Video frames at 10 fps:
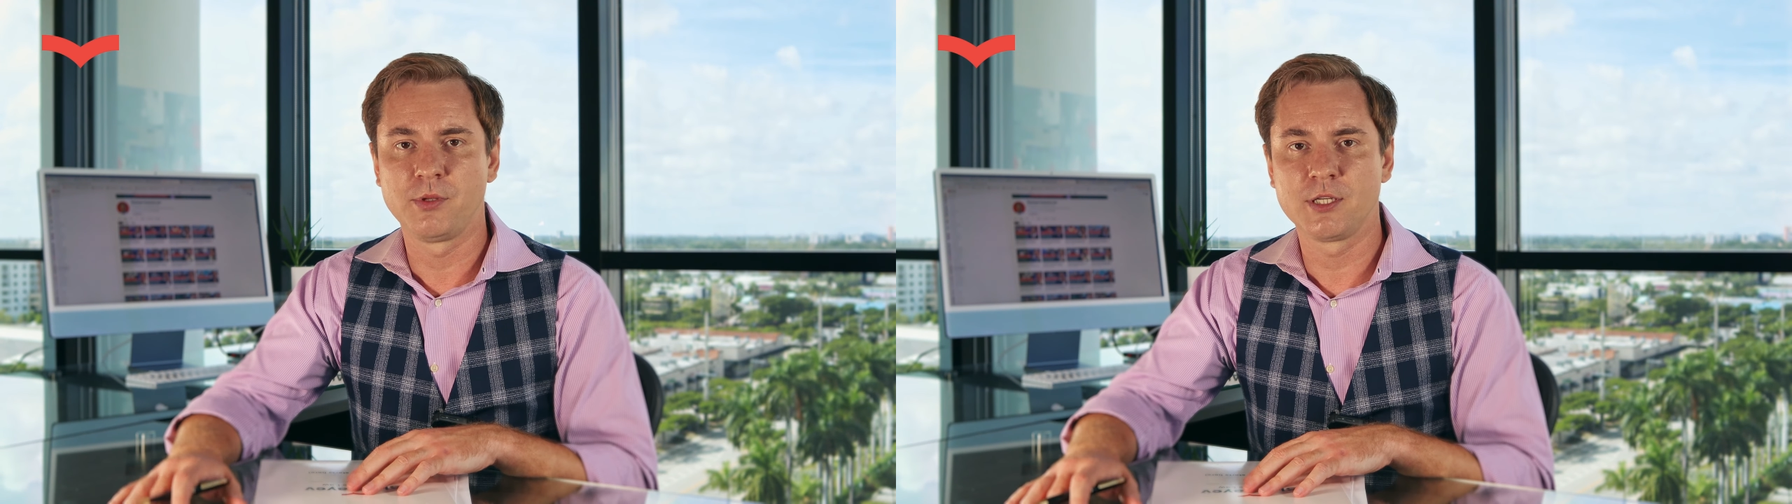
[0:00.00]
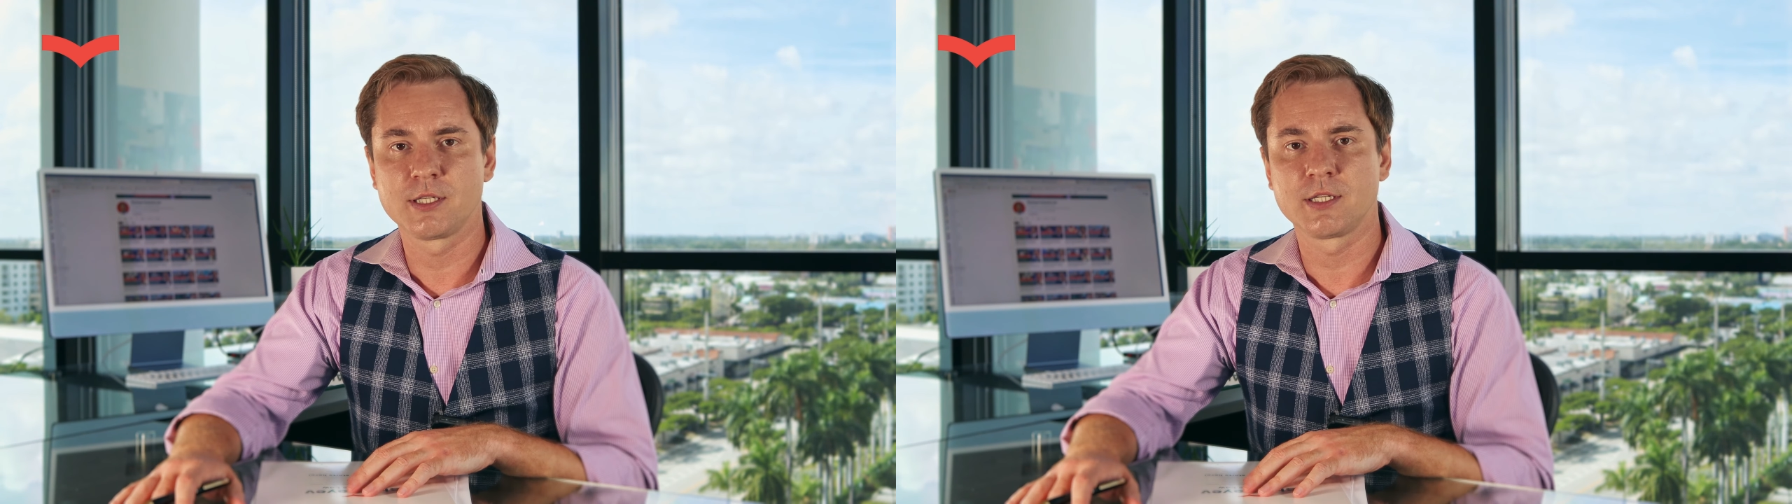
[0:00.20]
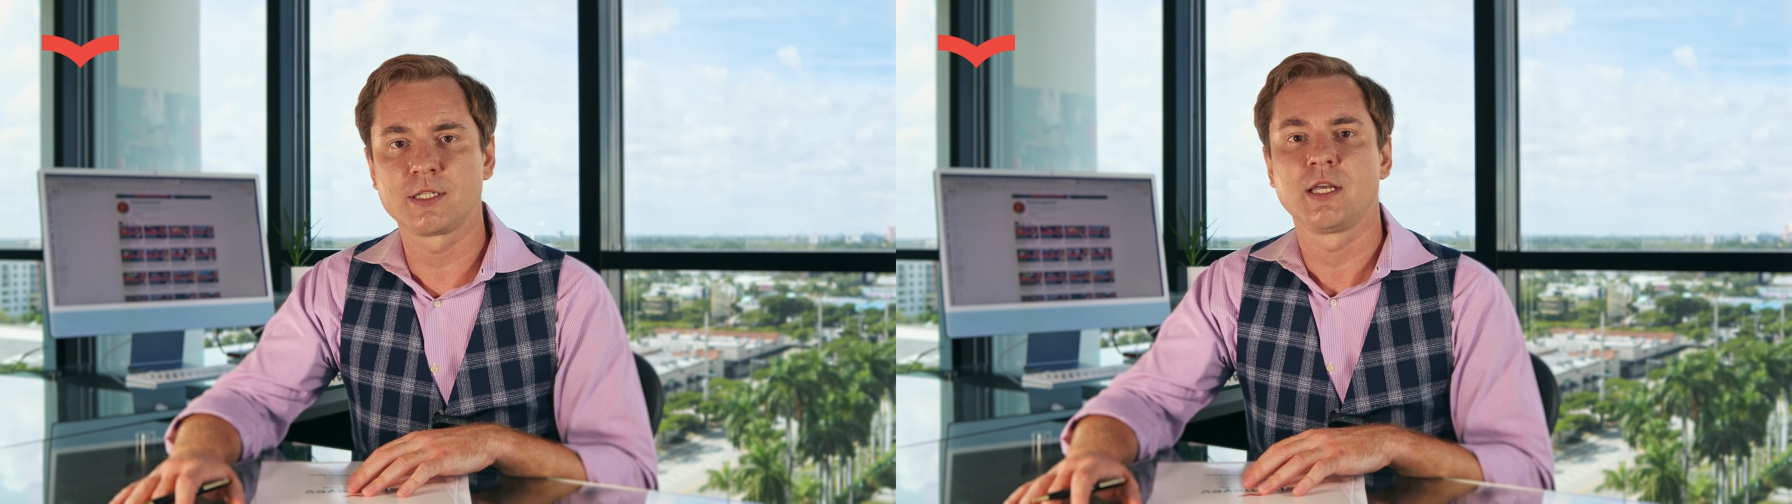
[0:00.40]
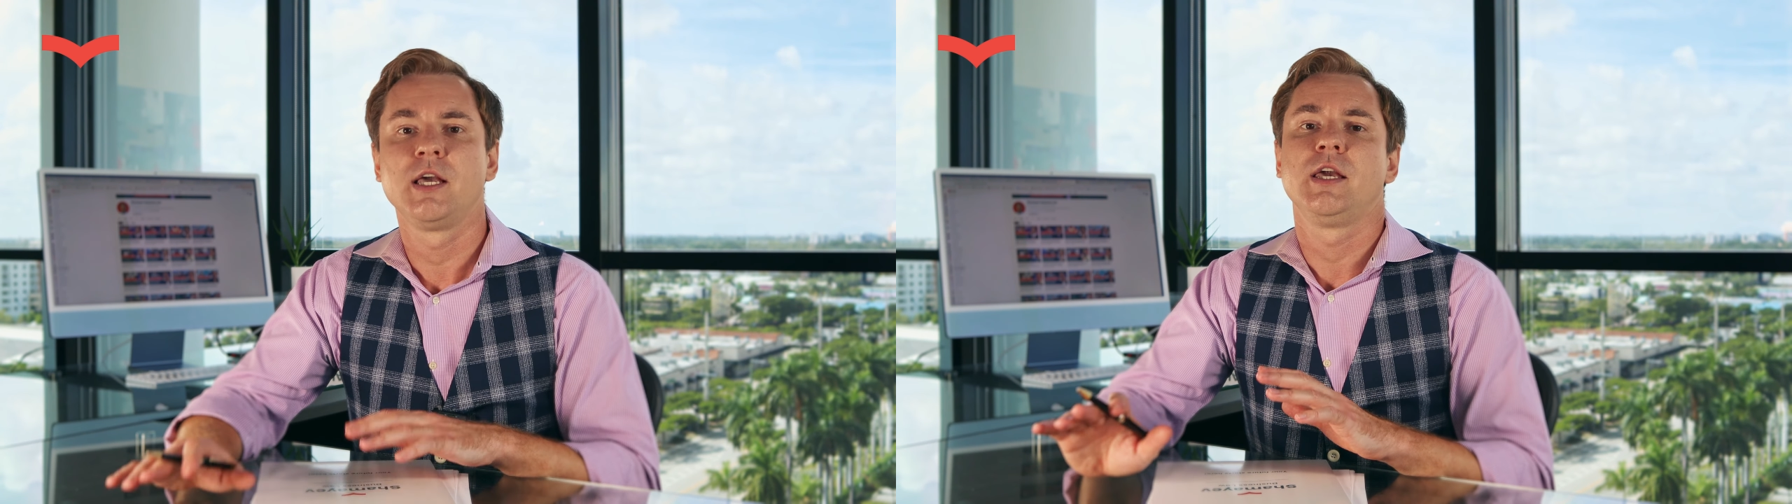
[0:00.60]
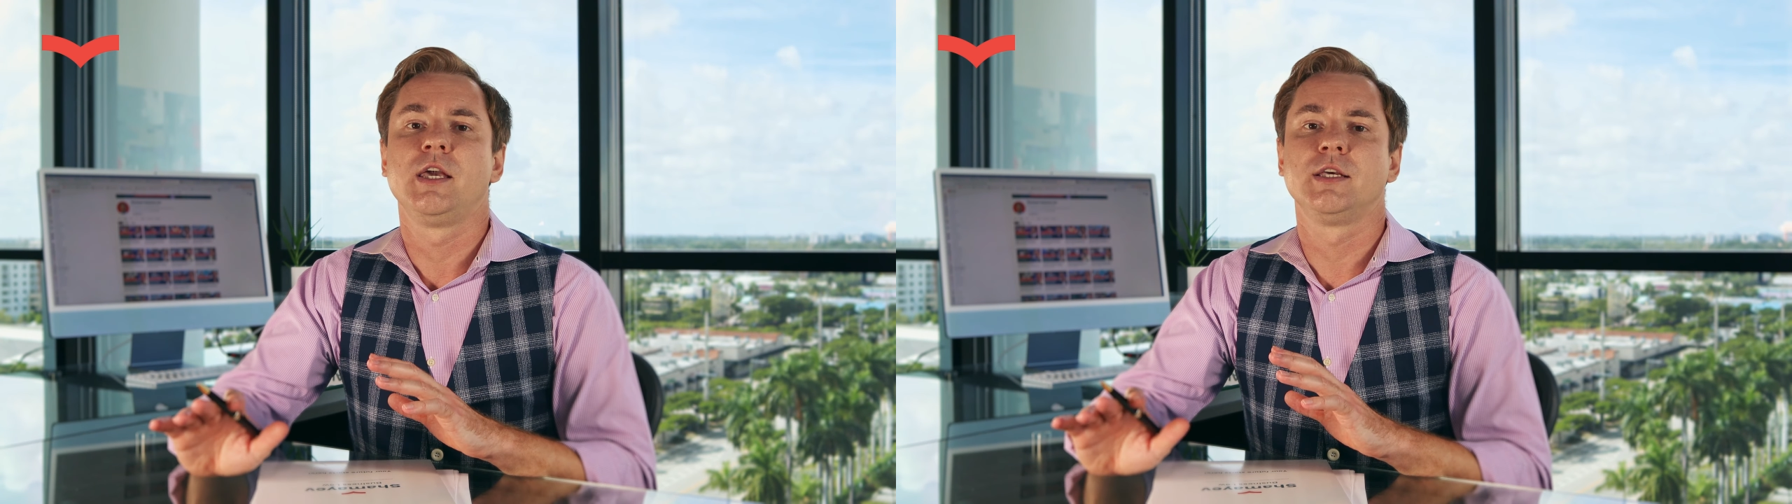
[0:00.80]
business
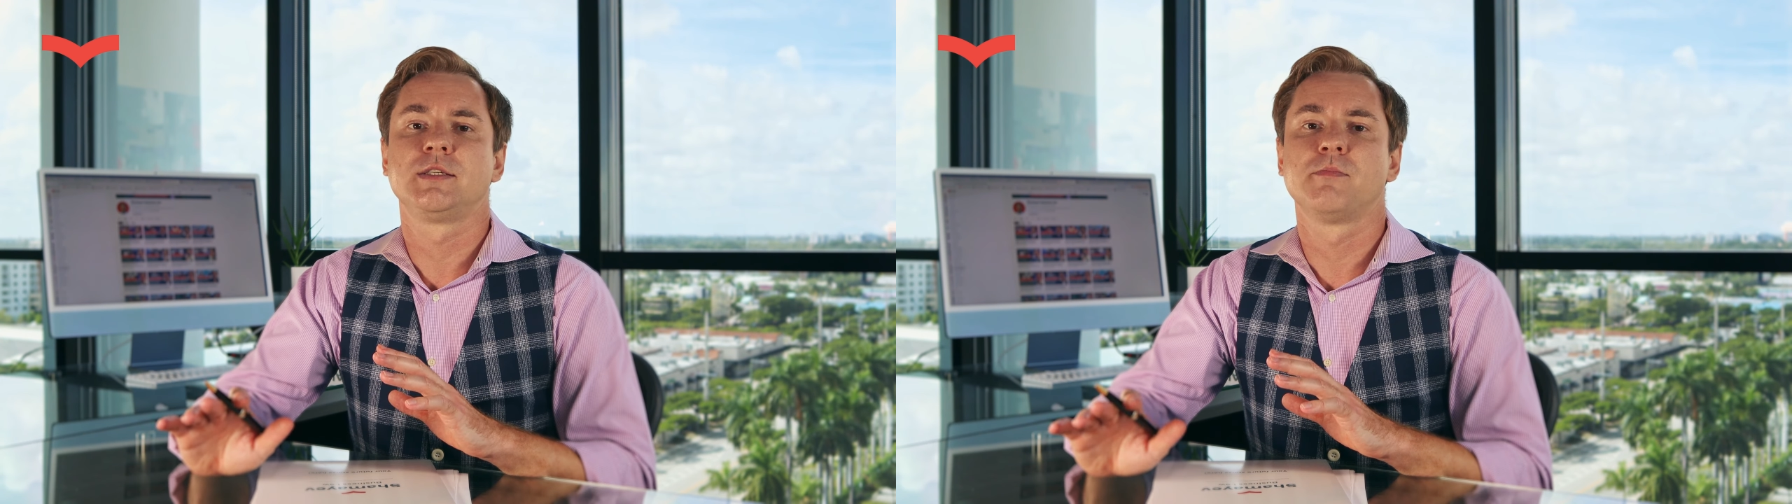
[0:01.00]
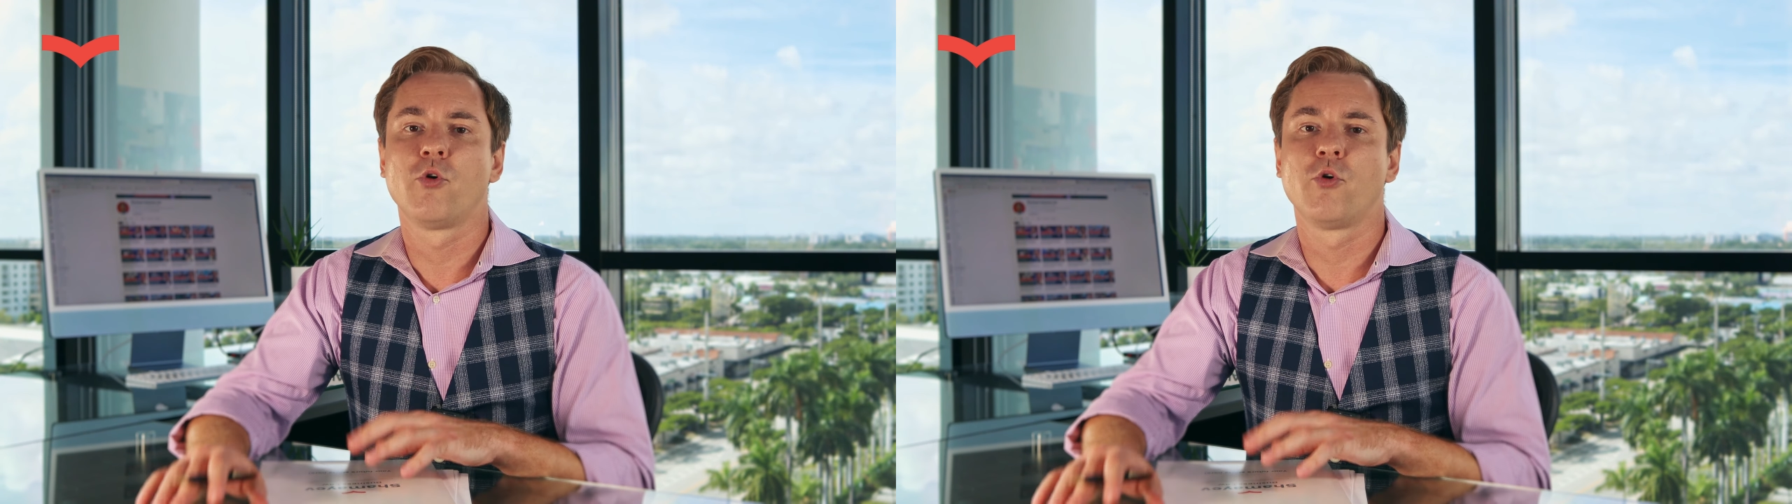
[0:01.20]
is